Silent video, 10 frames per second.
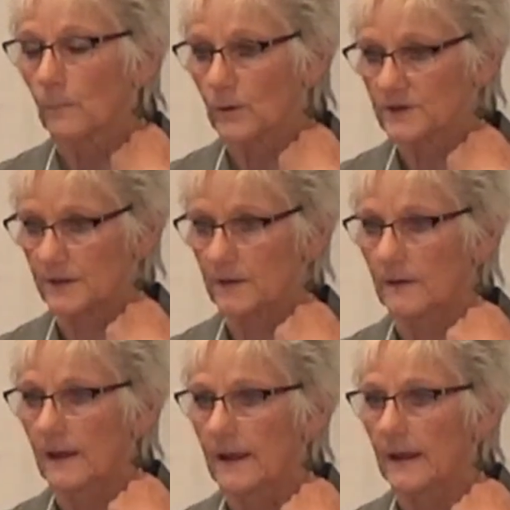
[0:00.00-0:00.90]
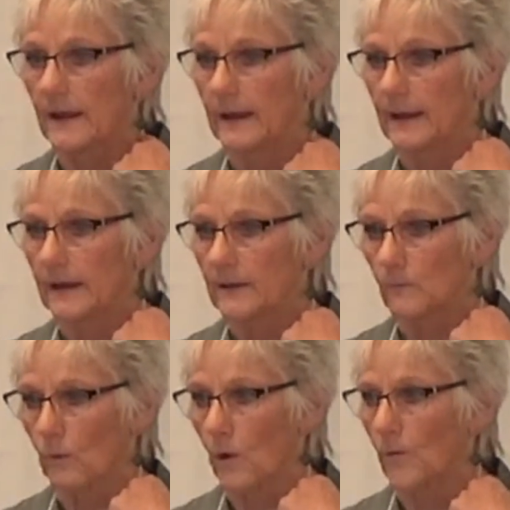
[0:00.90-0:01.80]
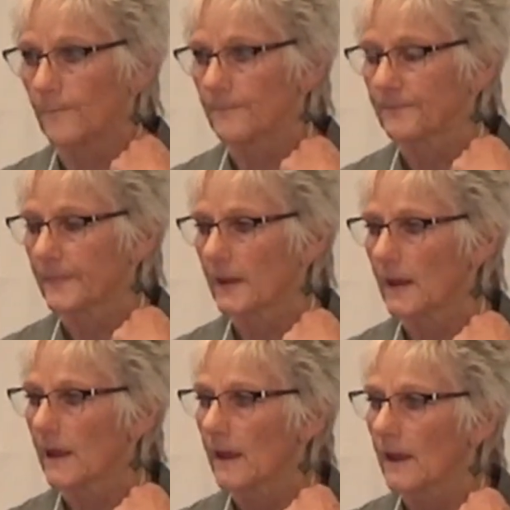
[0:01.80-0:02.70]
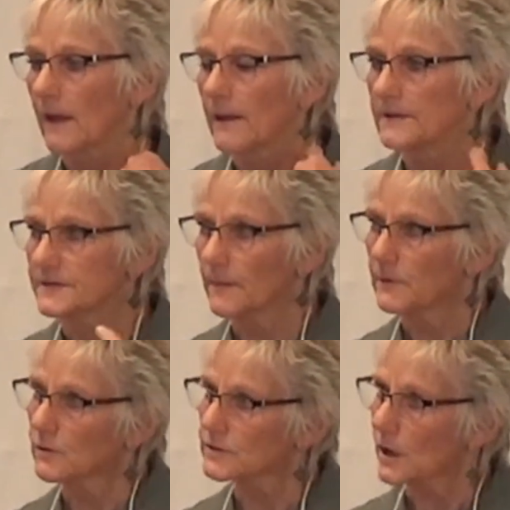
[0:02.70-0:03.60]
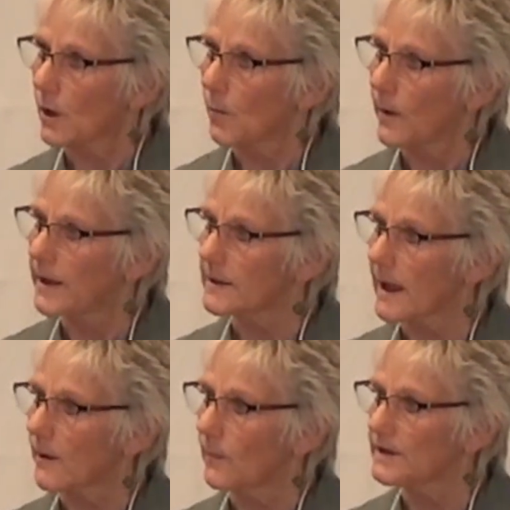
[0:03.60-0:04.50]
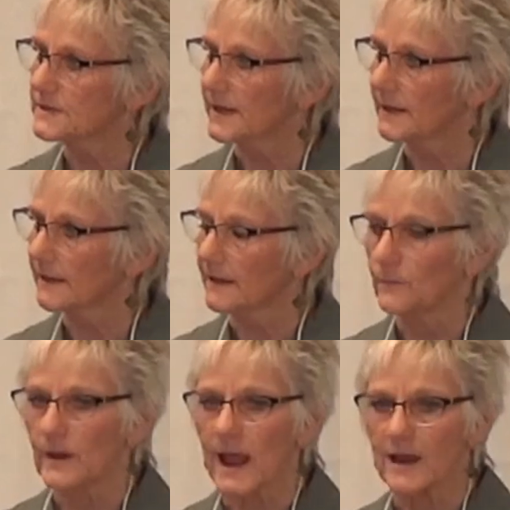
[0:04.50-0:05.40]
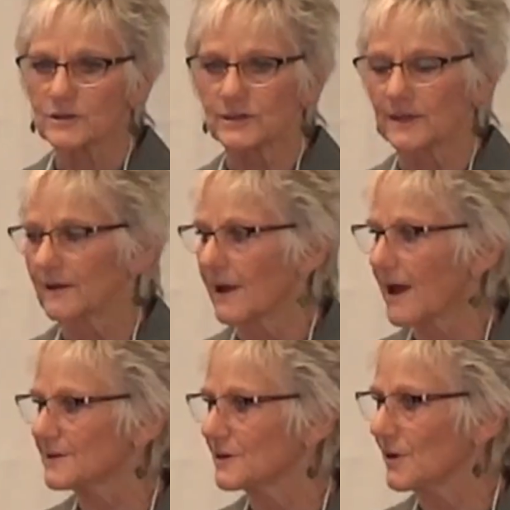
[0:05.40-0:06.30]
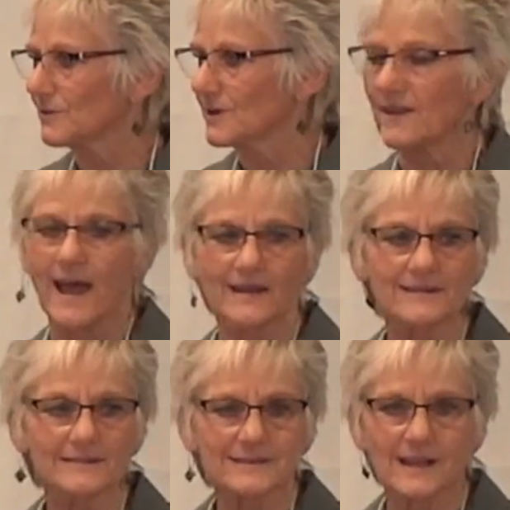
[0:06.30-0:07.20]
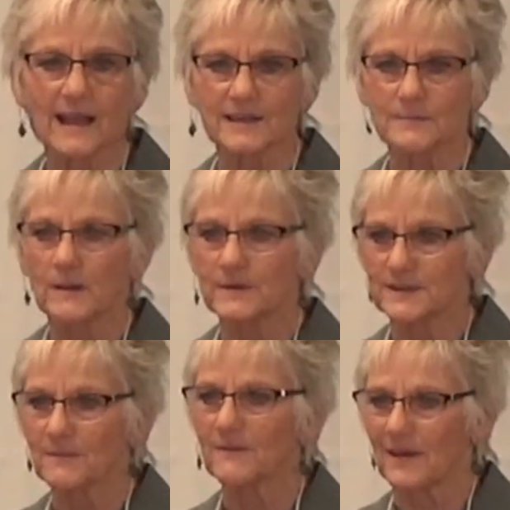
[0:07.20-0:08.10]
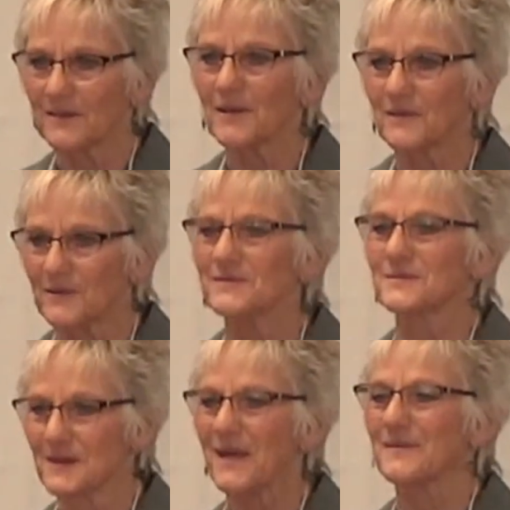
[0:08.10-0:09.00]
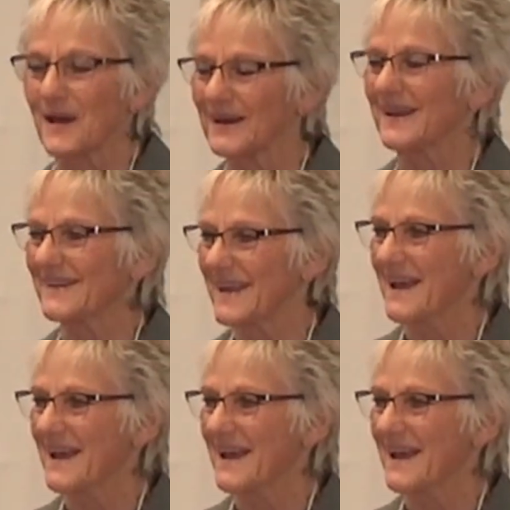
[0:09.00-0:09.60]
prison in Rome. Some years ago, Wayne and I went to Italy, and we actually got to go to that site. Maybe some of you nodding.